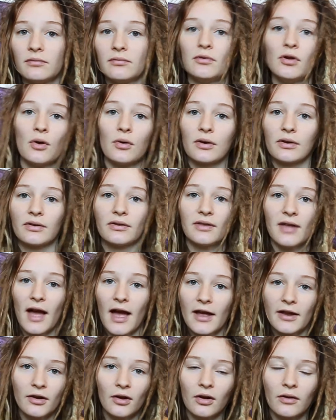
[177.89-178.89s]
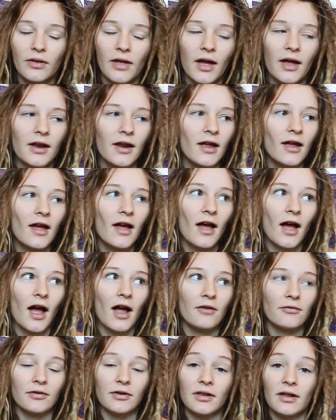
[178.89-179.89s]
noticed that and all that, I
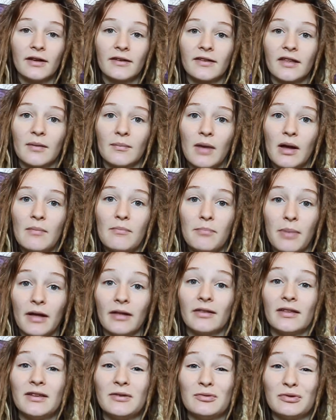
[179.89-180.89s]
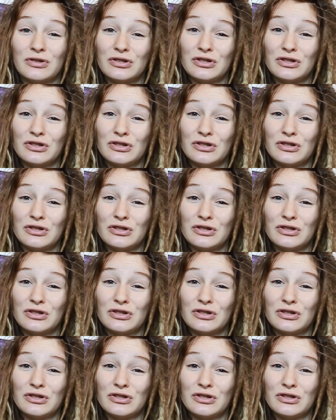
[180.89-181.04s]
realized that my belly was